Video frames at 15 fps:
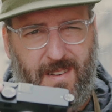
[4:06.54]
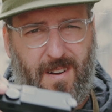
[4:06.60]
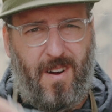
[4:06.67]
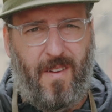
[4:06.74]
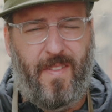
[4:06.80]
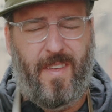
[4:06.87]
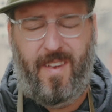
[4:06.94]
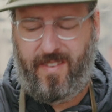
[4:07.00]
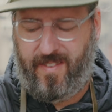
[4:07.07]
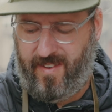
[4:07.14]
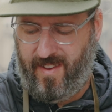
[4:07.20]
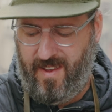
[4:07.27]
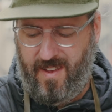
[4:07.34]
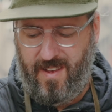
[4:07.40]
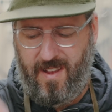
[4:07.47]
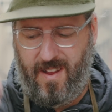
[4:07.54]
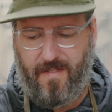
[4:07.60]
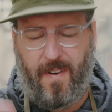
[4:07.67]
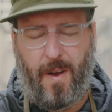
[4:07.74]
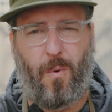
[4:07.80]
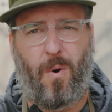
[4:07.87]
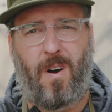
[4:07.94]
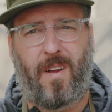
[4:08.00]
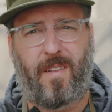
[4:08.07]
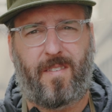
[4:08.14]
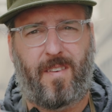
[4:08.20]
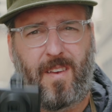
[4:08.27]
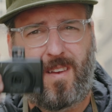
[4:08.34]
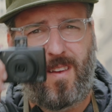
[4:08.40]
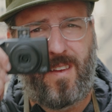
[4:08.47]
on this. If I want,